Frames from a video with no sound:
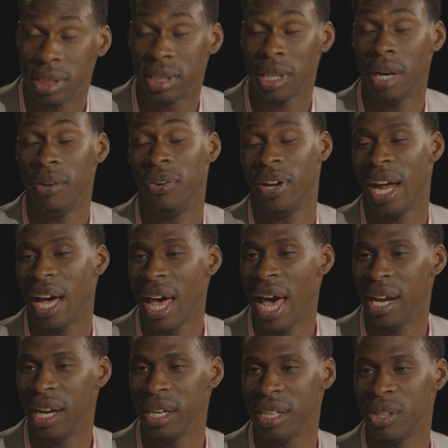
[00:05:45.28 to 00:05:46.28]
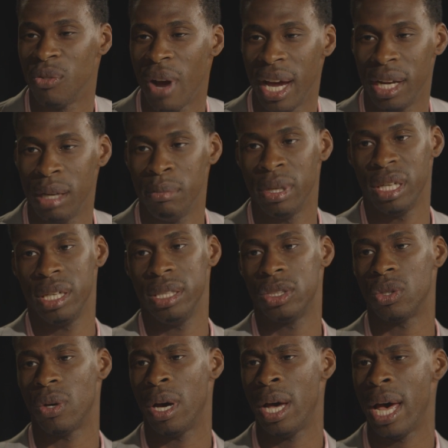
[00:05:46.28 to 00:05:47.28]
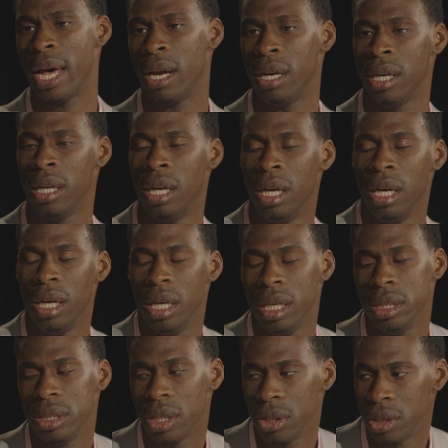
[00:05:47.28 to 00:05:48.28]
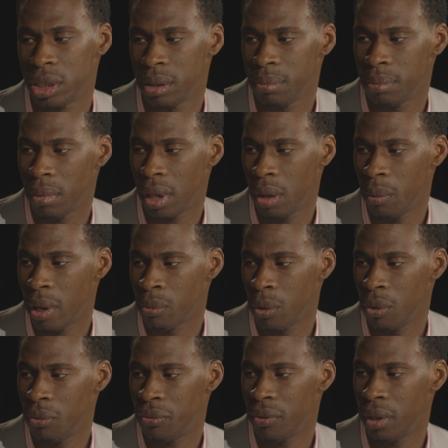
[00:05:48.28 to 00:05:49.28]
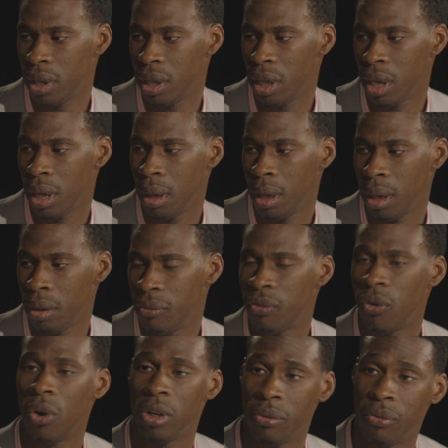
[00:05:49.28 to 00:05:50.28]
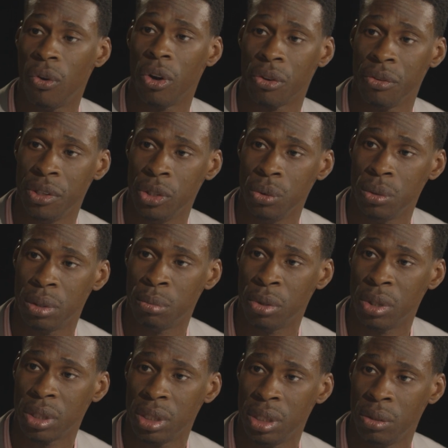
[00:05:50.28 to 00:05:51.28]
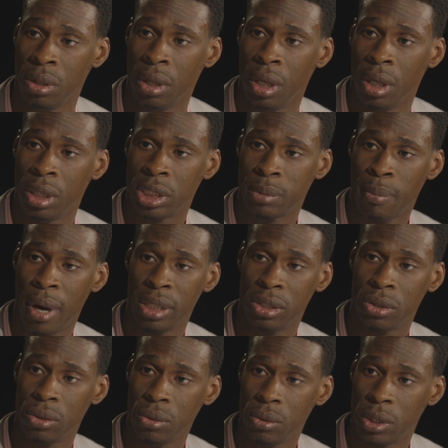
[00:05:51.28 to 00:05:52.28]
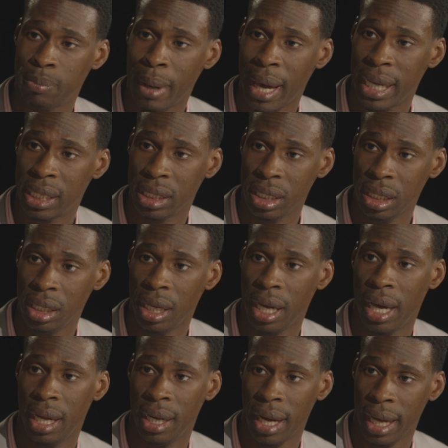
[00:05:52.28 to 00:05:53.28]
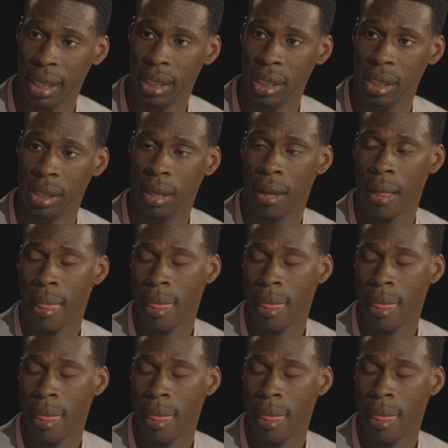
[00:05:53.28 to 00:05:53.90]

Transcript: discovered I had a good writing ability, so I had a internship uh, where I wrote for uh, Fort, the Fort Greene News in Brooklyn, sponsored through Spike Lee and Nike.